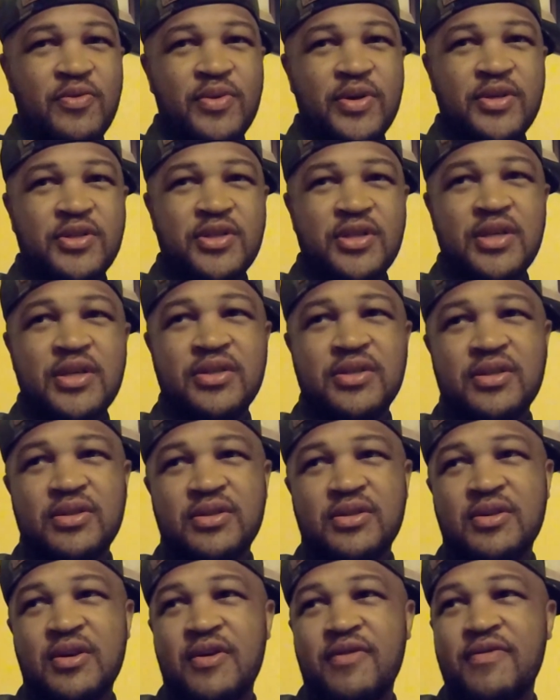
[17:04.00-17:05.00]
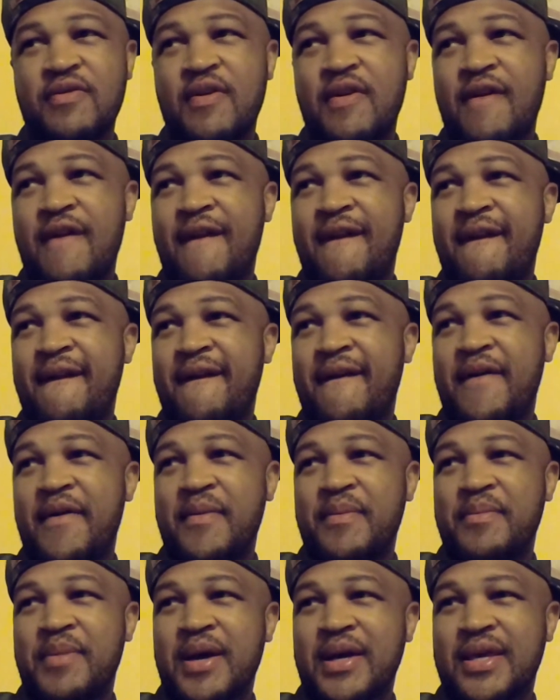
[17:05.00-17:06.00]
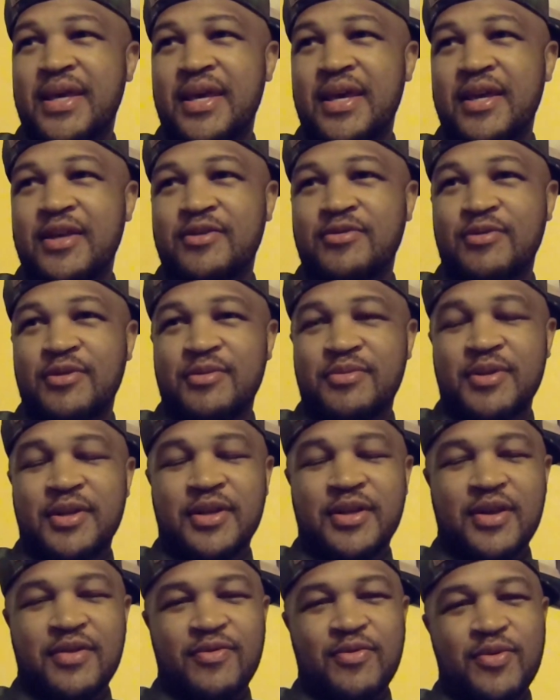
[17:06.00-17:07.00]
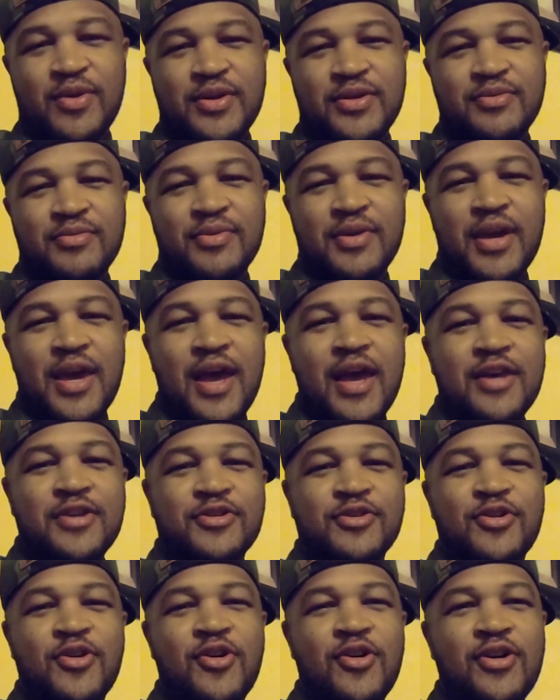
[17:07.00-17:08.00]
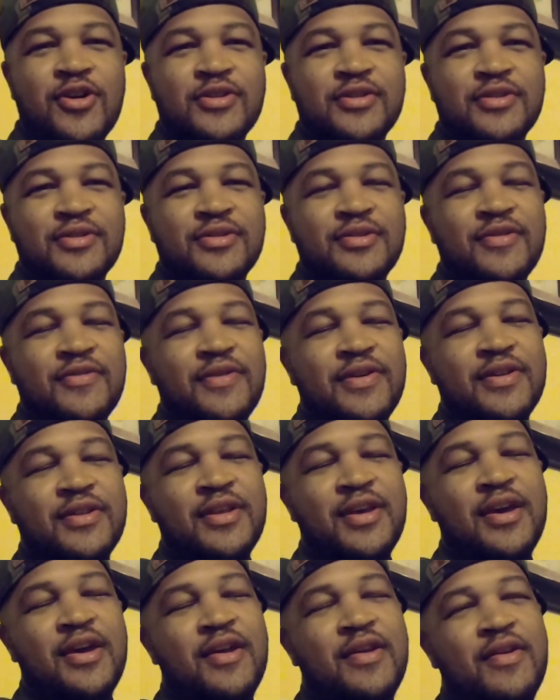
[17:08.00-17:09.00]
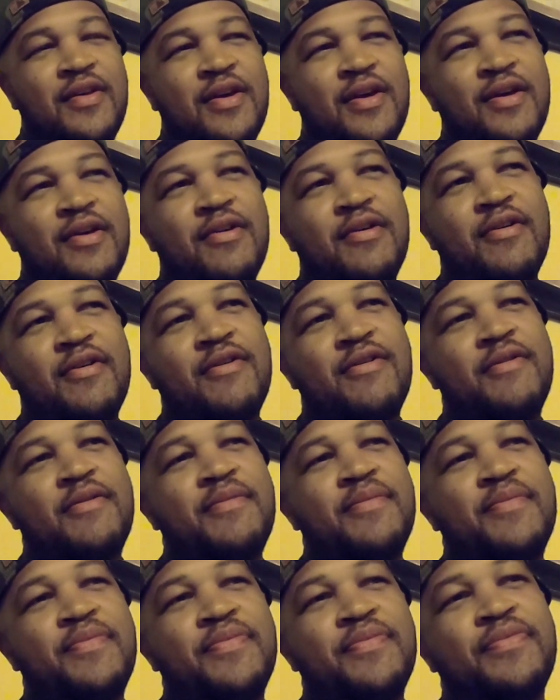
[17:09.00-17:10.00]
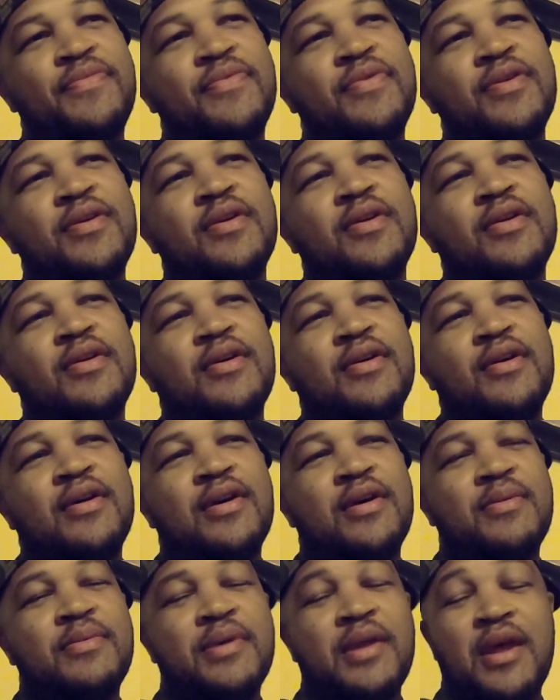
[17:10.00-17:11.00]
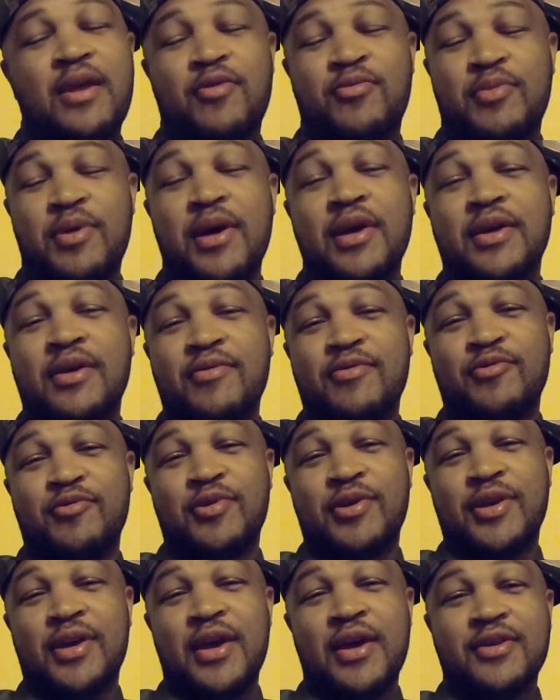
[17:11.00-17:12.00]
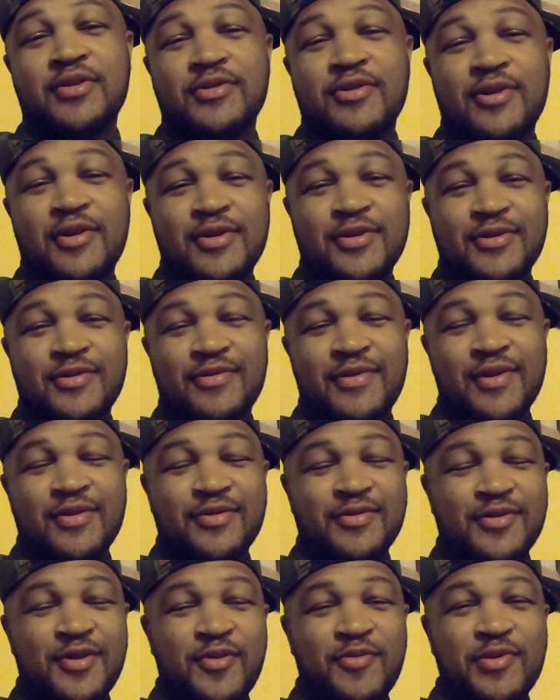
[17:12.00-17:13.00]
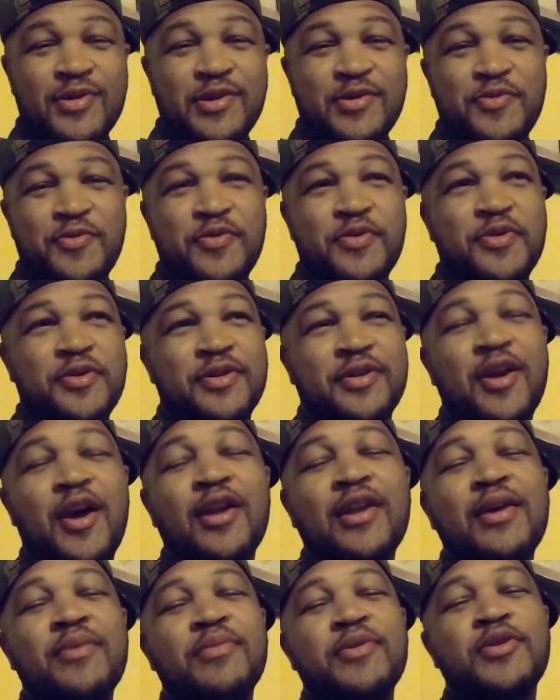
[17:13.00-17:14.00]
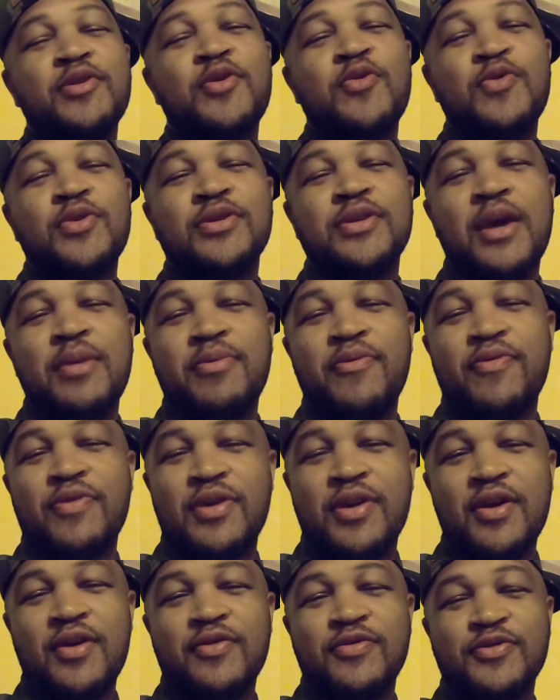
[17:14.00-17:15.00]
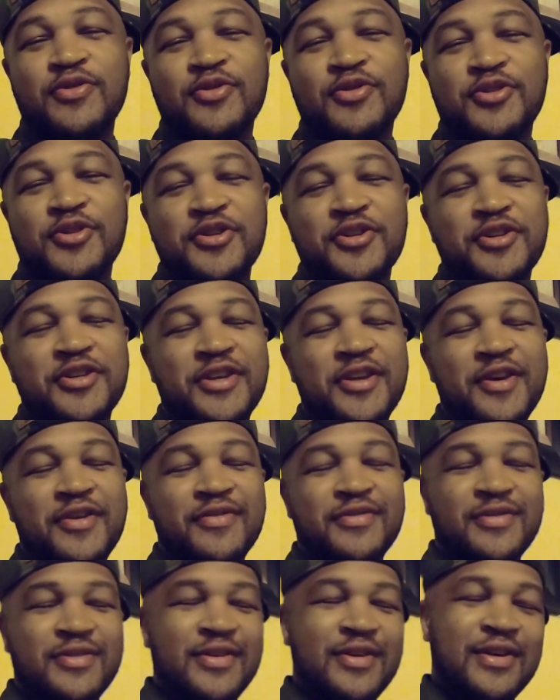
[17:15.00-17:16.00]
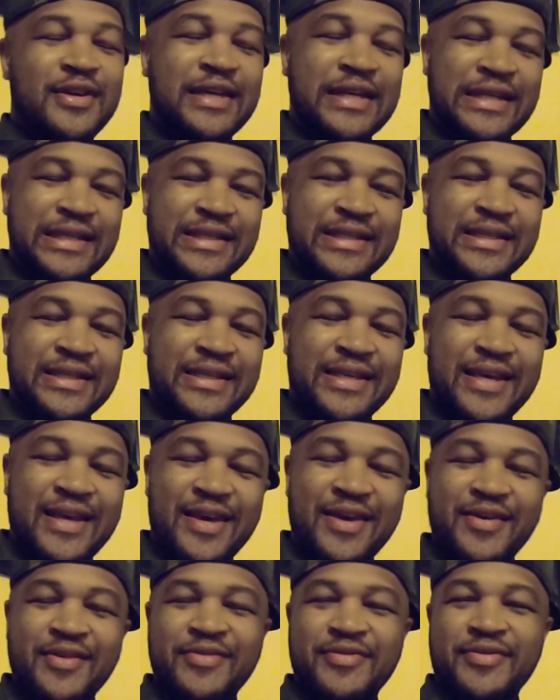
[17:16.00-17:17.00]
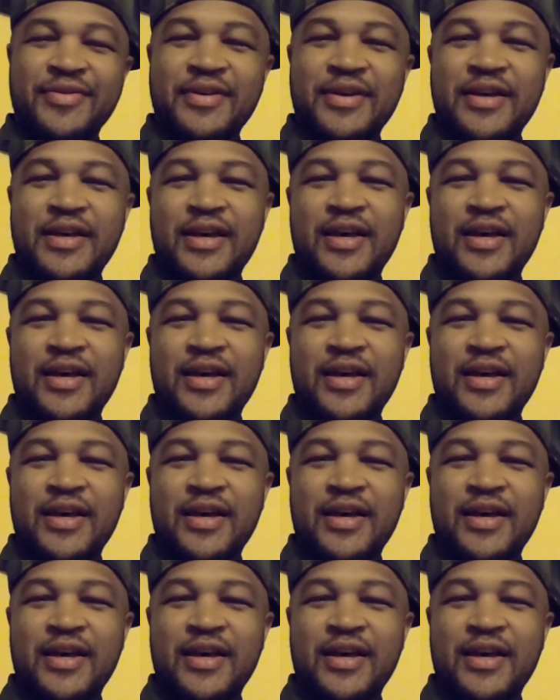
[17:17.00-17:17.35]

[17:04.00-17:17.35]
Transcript: away cheesy stuff. My kids wanted me to give away some gas cards and stuff like that. I mean, I don't mind giving away gas cards if that's what y'all really want. Y'all let me know what type of gifts are good gifts to give,